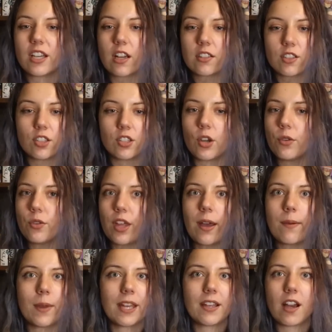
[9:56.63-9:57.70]
got to know
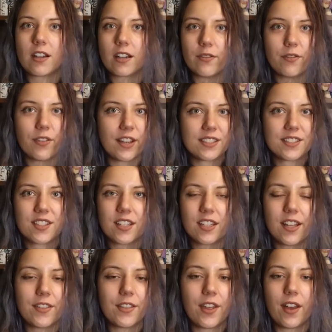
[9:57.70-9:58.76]
them and got invested
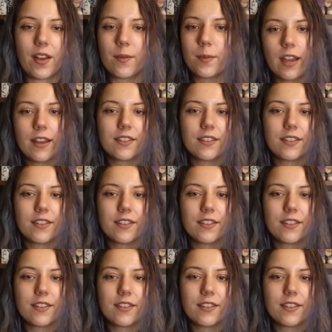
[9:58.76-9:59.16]
in them.